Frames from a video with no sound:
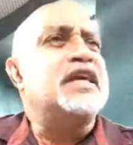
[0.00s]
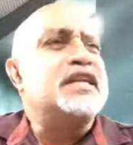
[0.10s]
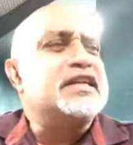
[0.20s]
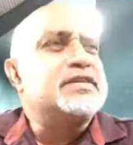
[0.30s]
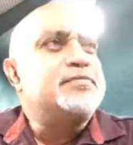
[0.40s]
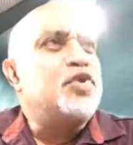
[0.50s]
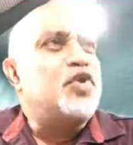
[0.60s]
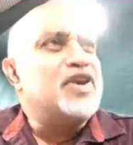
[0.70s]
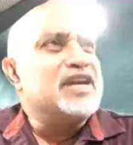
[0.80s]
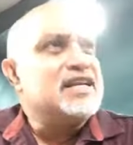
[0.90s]

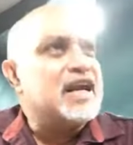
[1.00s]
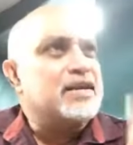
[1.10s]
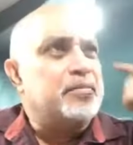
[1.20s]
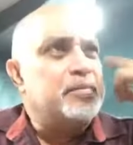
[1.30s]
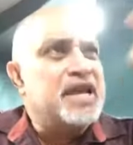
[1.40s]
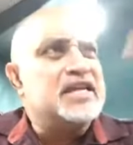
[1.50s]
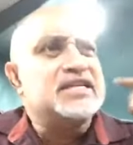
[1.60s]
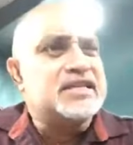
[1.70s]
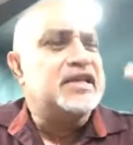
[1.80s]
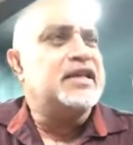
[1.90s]
exploring that
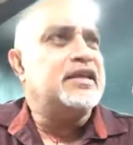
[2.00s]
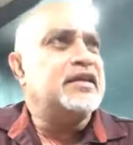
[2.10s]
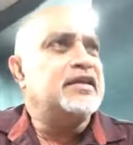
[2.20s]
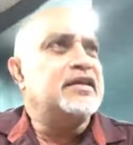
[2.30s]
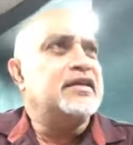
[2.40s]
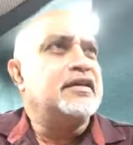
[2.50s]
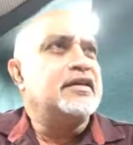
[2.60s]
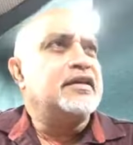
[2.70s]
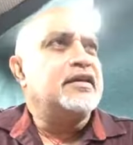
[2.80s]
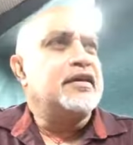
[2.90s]
mentally
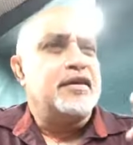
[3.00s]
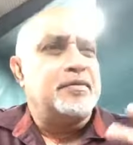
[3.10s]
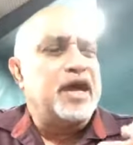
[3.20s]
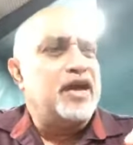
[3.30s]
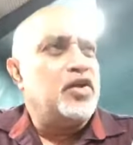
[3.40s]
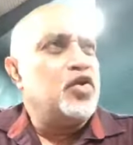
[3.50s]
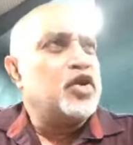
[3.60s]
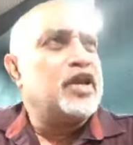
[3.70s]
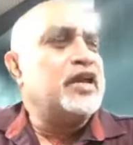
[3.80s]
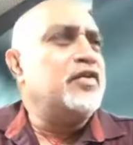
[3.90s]
by
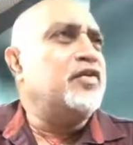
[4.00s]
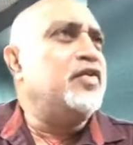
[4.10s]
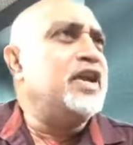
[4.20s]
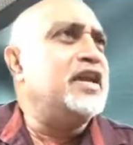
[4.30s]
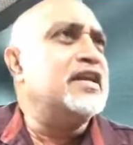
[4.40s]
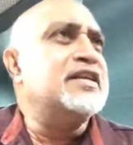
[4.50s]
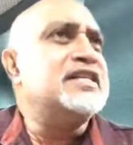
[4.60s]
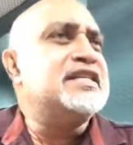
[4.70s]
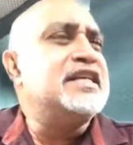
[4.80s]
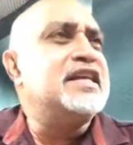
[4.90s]
looking, reading,
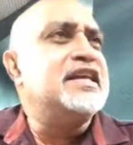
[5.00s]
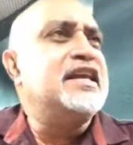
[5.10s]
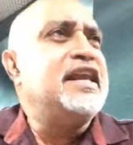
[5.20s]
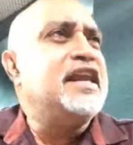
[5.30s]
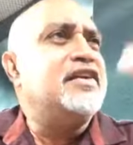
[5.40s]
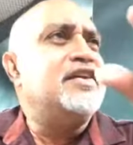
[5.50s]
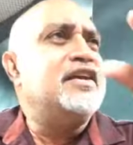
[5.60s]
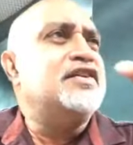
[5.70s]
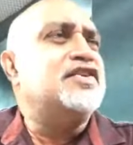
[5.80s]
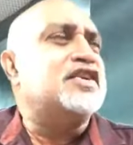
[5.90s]
seeing,
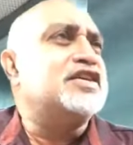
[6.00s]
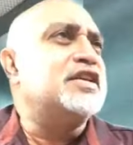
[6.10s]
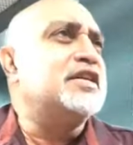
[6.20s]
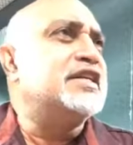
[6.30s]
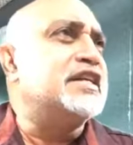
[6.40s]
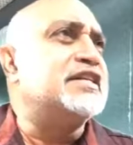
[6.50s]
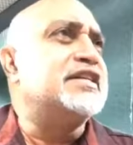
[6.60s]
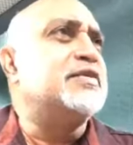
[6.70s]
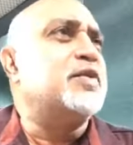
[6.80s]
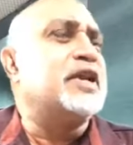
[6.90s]
hearing, touching,
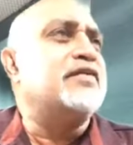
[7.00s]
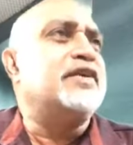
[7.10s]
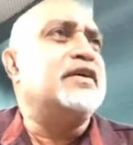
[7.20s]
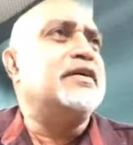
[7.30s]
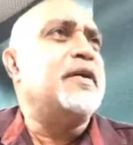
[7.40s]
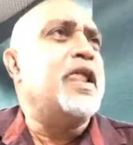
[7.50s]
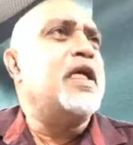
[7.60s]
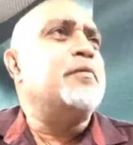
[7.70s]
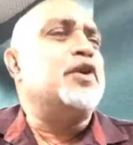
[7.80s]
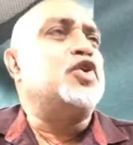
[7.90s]
tasting, whatever.
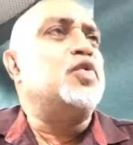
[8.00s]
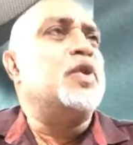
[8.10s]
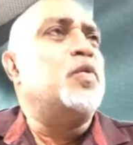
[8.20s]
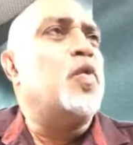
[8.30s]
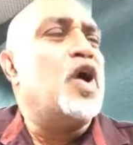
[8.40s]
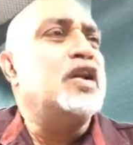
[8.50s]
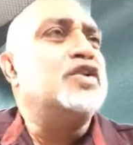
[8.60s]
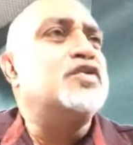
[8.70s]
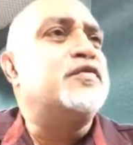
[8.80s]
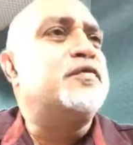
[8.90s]
But you will want
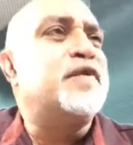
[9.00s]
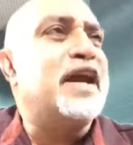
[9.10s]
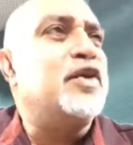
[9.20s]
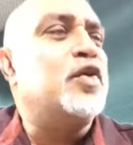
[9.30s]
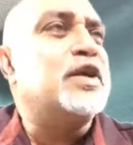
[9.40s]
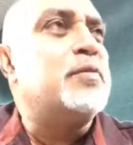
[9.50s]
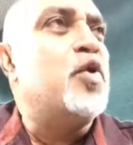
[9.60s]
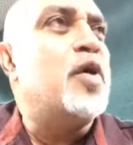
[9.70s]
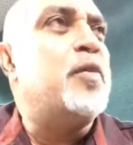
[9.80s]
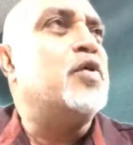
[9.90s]
to find out
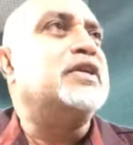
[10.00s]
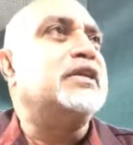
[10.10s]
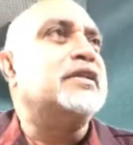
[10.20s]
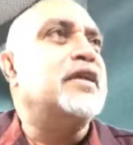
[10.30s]
more about it.